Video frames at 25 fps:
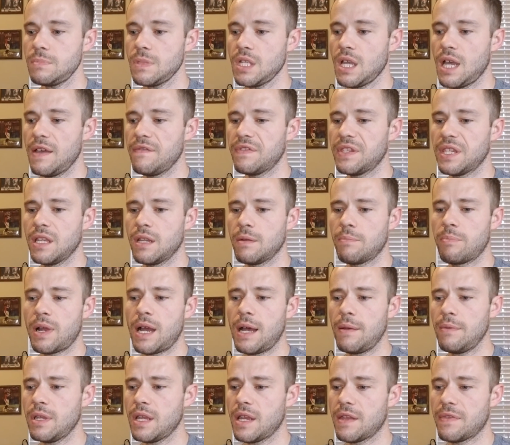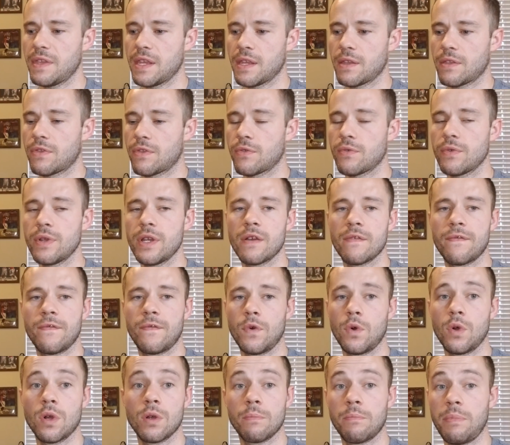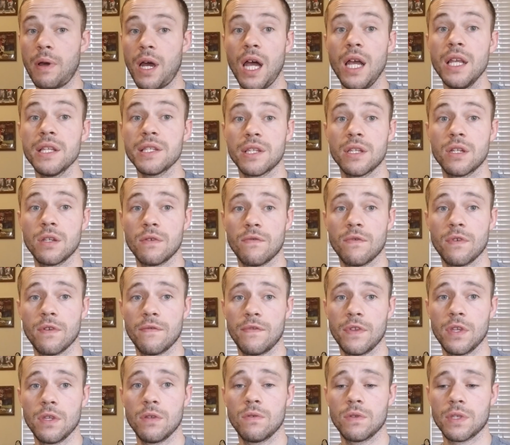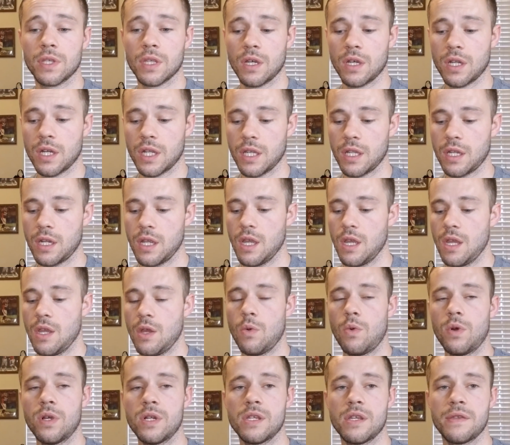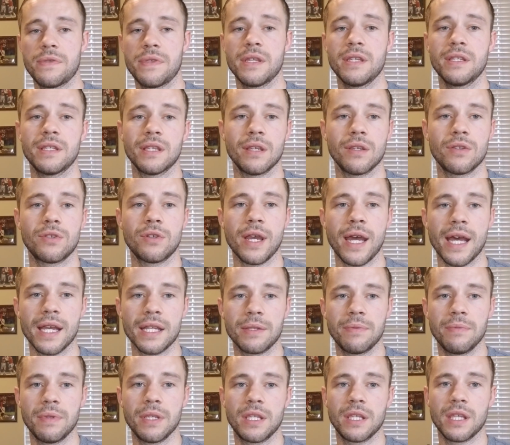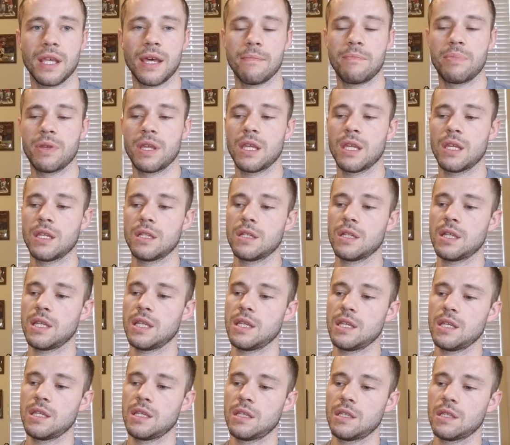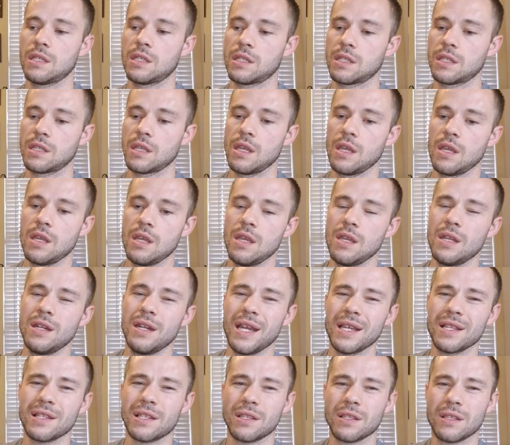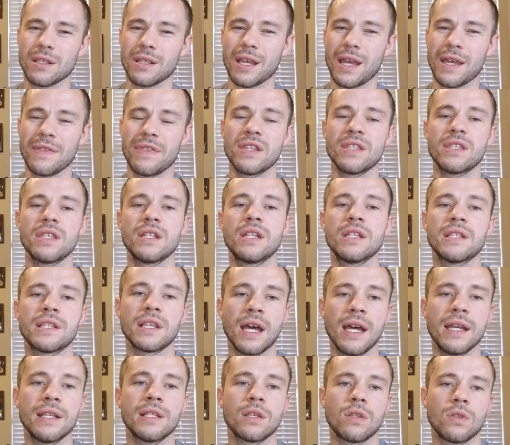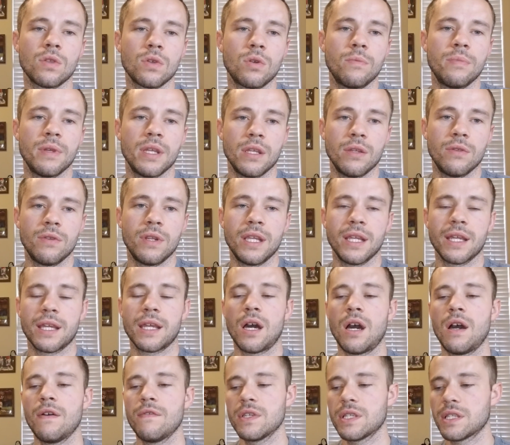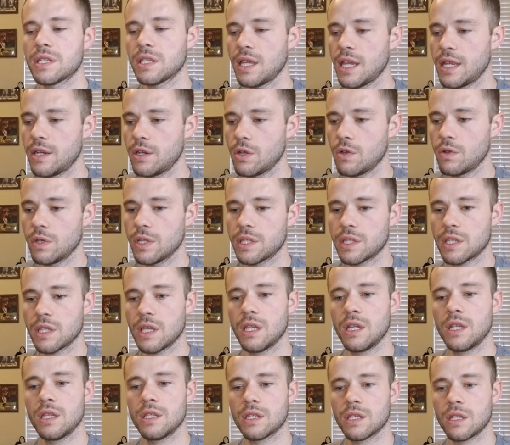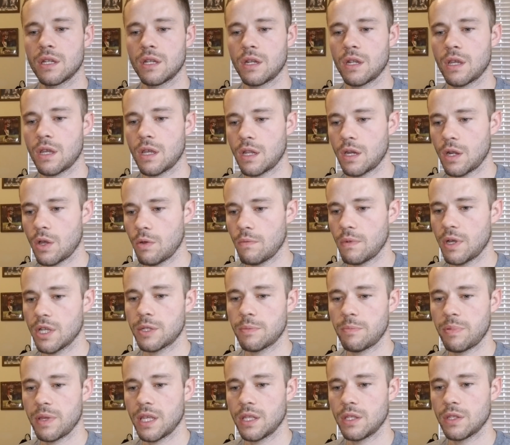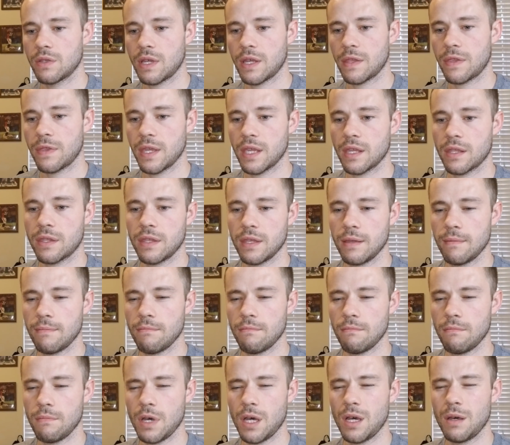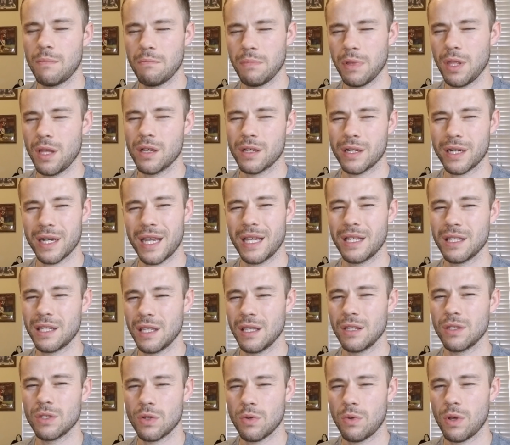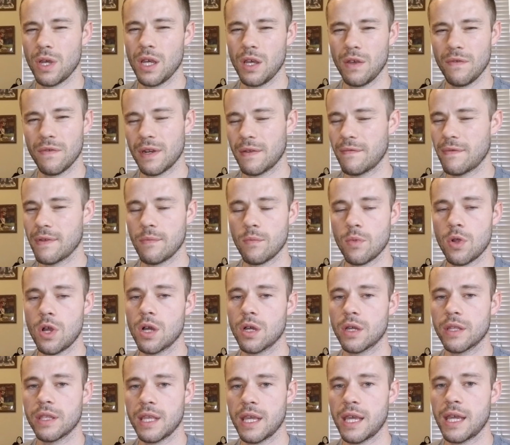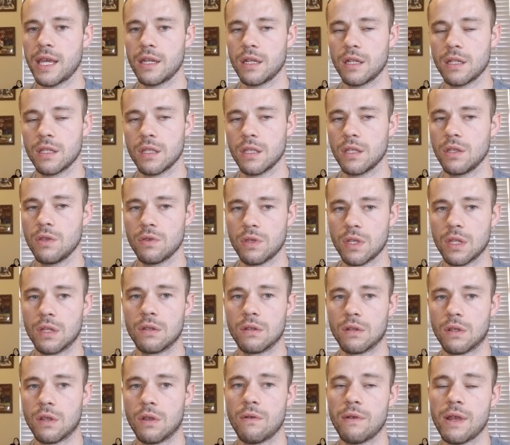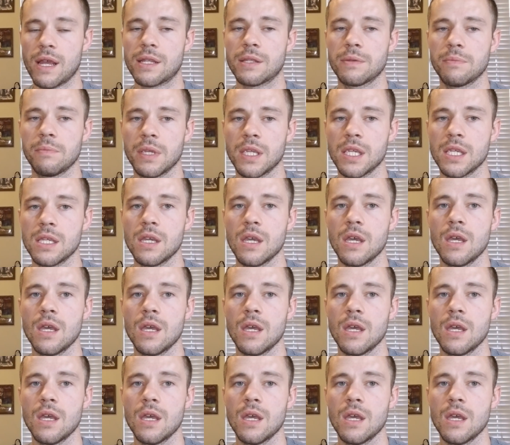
I've seen probably, I think, 3 or 4 positive reviews on it. One of the things that attracts me to that pin is, I think the design's a little bit unique. Obviously, I know it is an homage pin to, I think, the Mont Blanc 1912, and if I'm wrong on that, you can correct me.